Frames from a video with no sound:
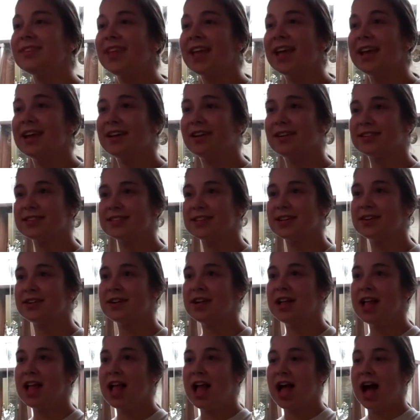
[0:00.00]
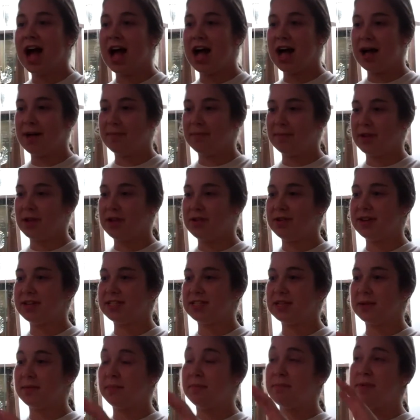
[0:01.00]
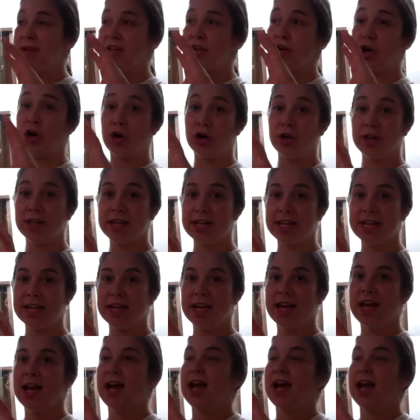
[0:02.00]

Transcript: And also, you need to be early